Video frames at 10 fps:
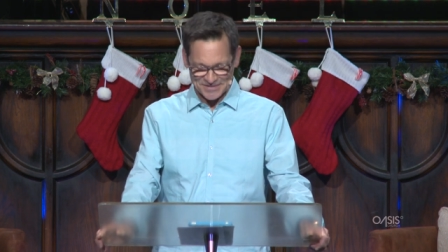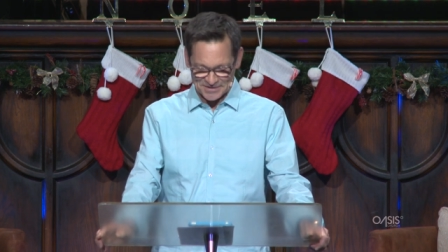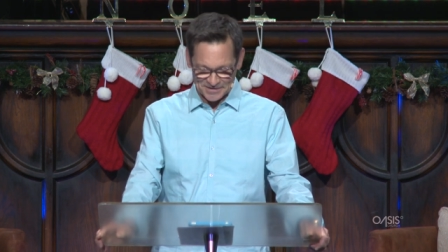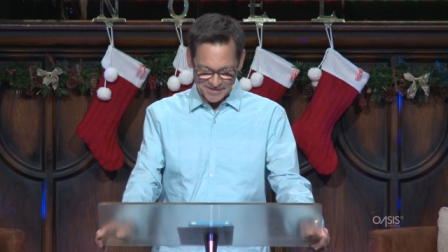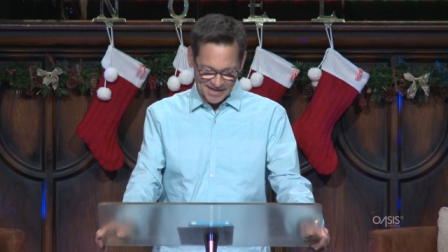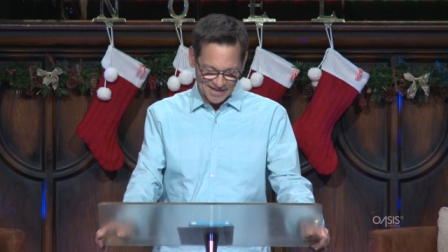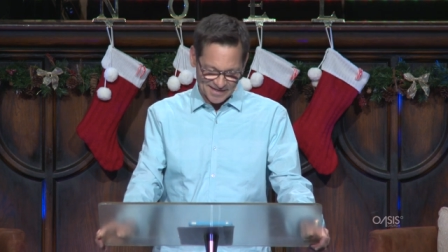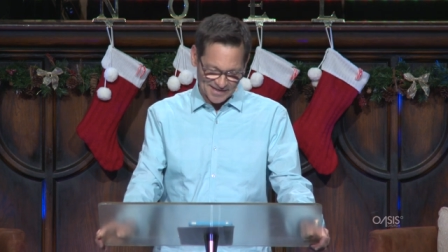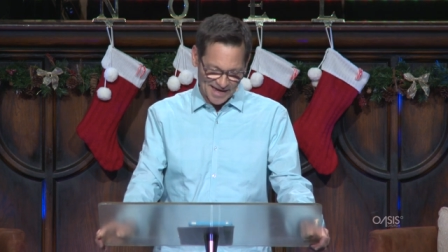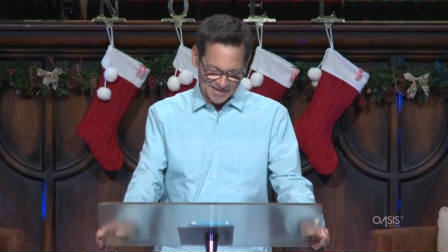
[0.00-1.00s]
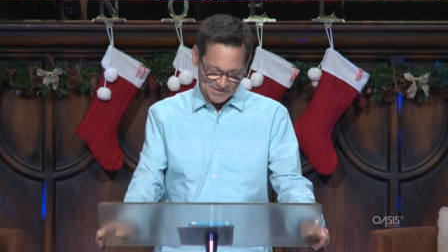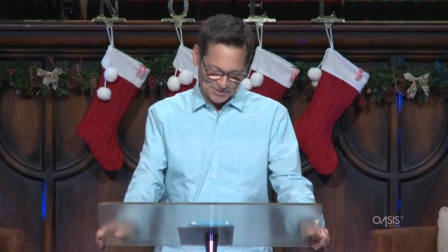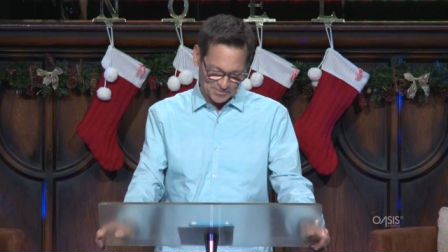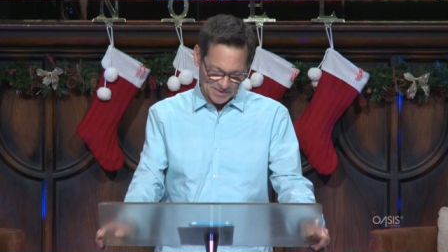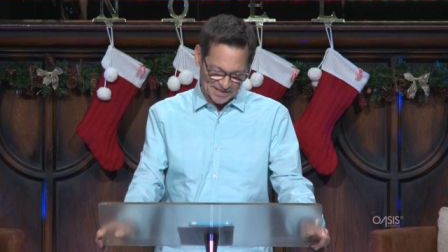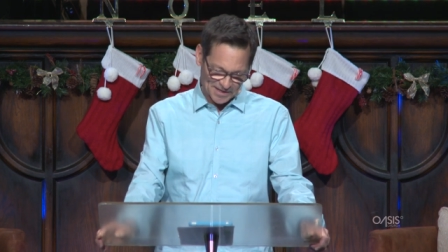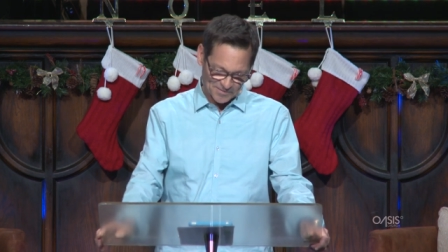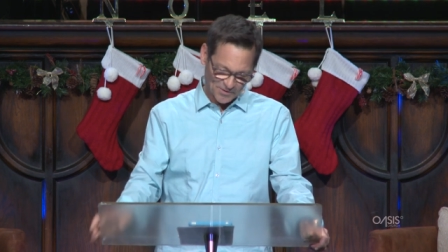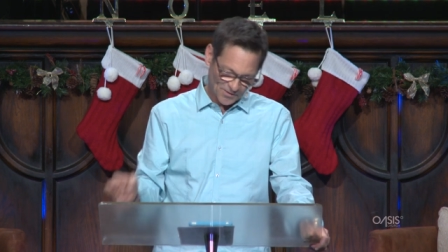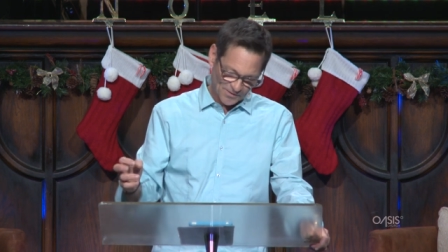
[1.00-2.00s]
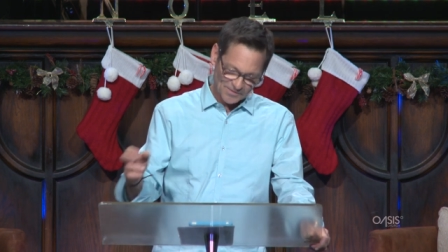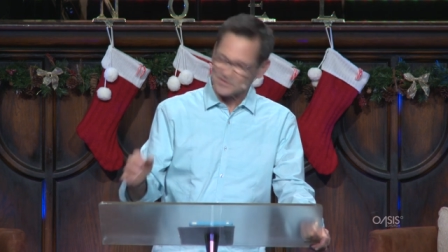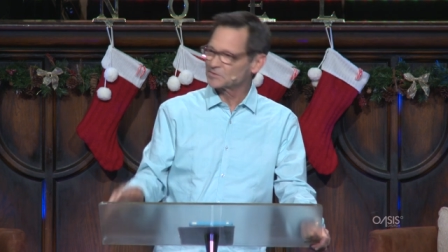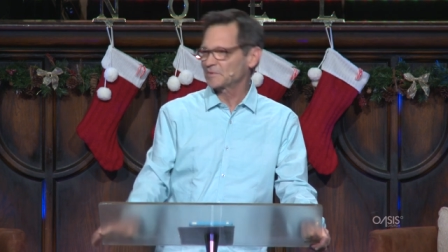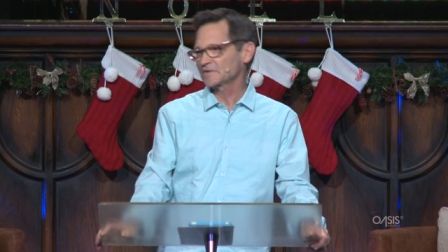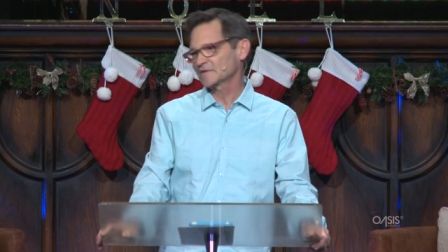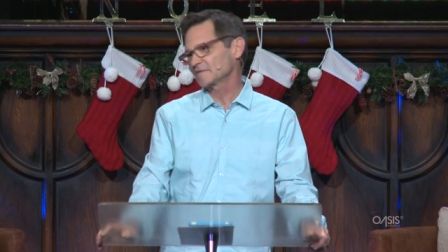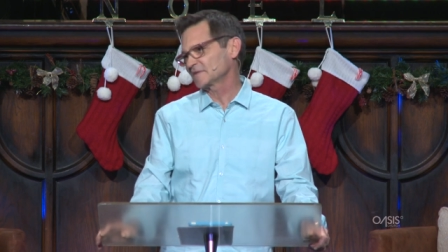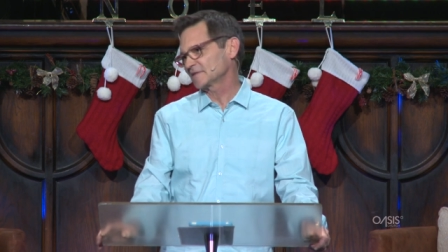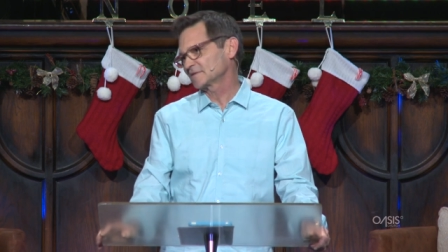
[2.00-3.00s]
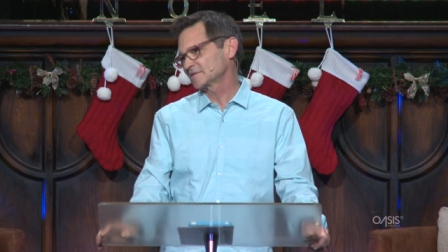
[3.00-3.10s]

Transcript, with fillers: so that that doesn't become the whole spirit of it.